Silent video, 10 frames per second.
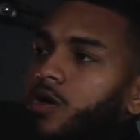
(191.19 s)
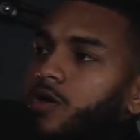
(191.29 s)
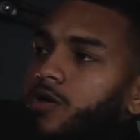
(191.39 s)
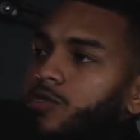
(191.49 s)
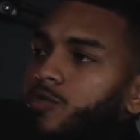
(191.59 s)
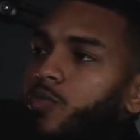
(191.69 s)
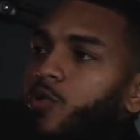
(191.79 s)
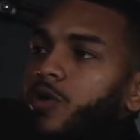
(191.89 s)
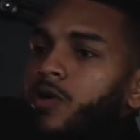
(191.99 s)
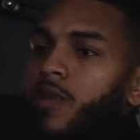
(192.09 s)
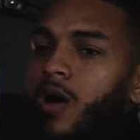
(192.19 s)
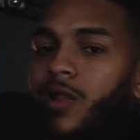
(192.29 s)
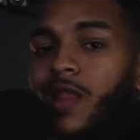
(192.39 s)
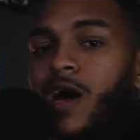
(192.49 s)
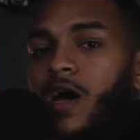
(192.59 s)
spoken about a
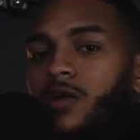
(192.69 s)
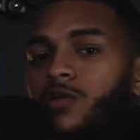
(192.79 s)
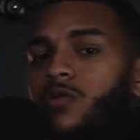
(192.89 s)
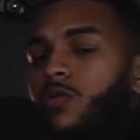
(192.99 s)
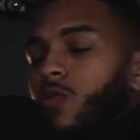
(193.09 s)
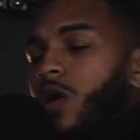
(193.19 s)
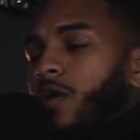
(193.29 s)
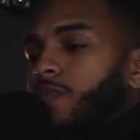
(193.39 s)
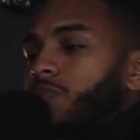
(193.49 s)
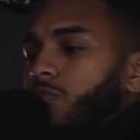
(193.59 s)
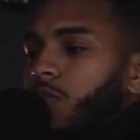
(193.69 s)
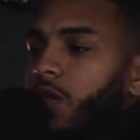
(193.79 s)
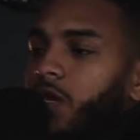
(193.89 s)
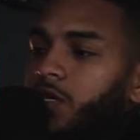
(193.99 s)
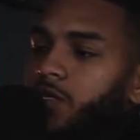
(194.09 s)
lot, right,
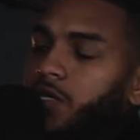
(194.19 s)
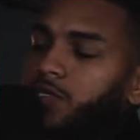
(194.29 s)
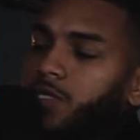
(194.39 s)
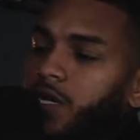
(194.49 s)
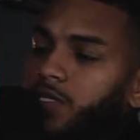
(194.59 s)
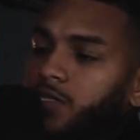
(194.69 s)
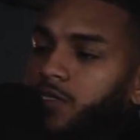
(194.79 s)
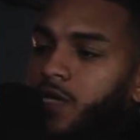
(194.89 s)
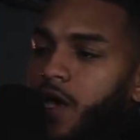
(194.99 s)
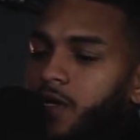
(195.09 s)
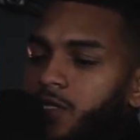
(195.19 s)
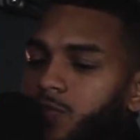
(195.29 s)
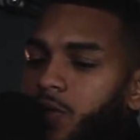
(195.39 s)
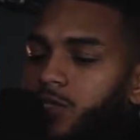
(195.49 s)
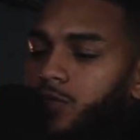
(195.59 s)
in today's society,
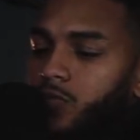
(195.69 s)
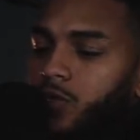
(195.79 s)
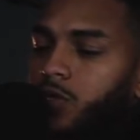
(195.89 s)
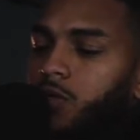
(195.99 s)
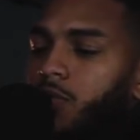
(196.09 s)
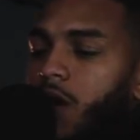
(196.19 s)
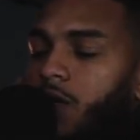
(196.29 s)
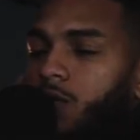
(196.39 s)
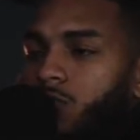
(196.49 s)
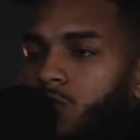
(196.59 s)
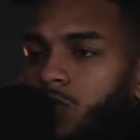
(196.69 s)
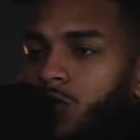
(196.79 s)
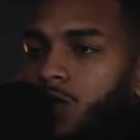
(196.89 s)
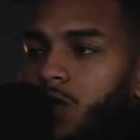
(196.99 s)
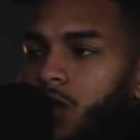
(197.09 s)
especially within the Black
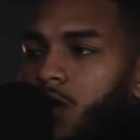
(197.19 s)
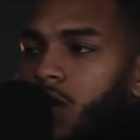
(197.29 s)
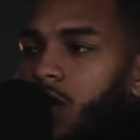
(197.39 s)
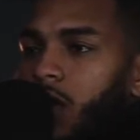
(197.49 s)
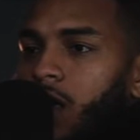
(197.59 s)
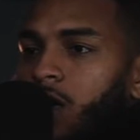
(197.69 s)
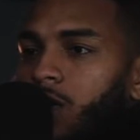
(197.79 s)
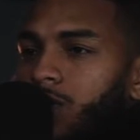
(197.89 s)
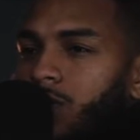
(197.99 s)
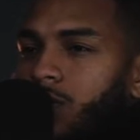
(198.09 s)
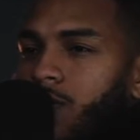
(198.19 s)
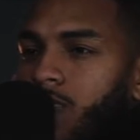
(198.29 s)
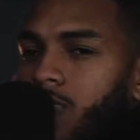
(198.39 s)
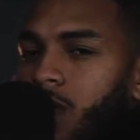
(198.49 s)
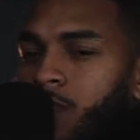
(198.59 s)
community. And
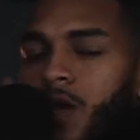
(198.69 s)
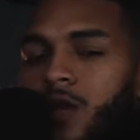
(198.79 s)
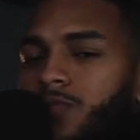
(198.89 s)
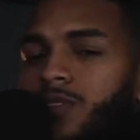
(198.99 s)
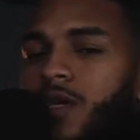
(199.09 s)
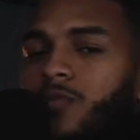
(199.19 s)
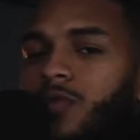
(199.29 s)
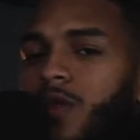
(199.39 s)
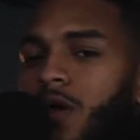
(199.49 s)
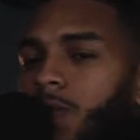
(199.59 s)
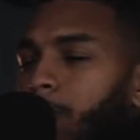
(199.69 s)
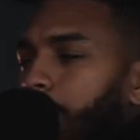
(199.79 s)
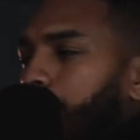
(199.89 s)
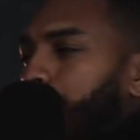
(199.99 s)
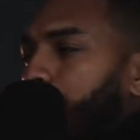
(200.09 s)
I'm not upset with that.
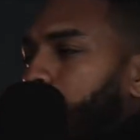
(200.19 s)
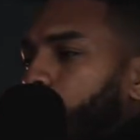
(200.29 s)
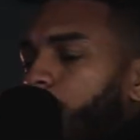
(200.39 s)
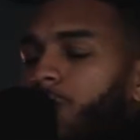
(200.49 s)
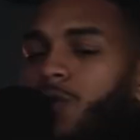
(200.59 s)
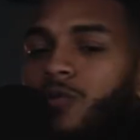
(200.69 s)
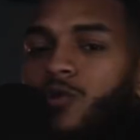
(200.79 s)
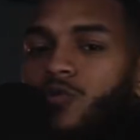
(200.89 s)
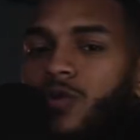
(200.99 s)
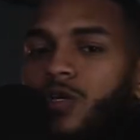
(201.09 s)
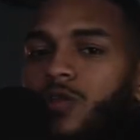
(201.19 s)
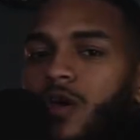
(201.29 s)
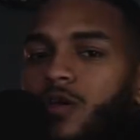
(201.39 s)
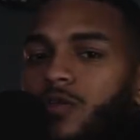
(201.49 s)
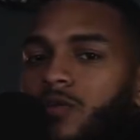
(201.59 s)
I think we do need
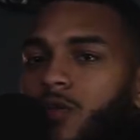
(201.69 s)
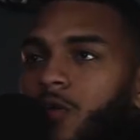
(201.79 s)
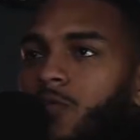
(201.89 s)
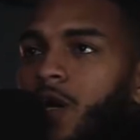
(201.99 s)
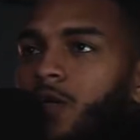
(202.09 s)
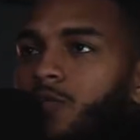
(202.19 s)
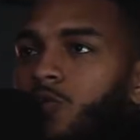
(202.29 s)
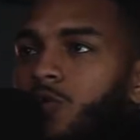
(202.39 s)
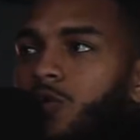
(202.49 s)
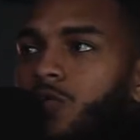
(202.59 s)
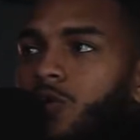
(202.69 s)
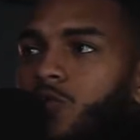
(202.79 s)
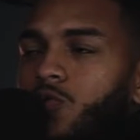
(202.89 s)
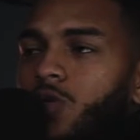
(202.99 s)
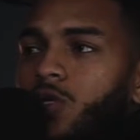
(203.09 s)
that in the Black community. We
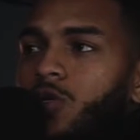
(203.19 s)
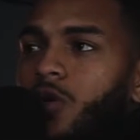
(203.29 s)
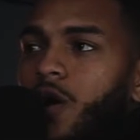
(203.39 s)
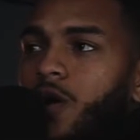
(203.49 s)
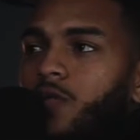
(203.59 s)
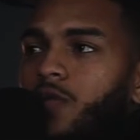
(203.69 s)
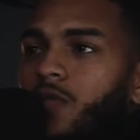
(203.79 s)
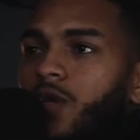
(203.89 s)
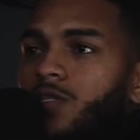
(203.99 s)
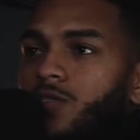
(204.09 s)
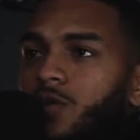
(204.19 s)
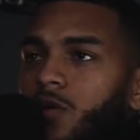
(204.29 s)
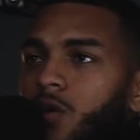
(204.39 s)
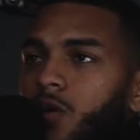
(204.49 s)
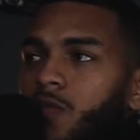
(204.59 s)
do need to know how to invest.
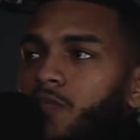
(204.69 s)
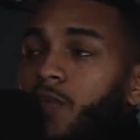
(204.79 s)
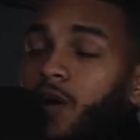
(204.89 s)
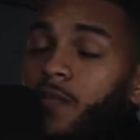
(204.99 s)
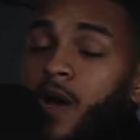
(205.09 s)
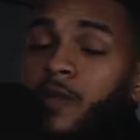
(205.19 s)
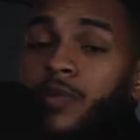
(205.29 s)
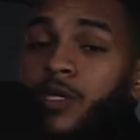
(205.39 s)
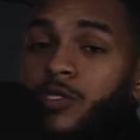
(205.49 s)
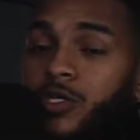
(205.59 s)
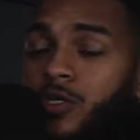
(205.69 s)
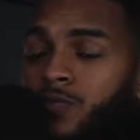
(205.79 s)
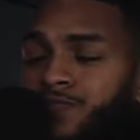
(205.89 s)
But in my opinion, and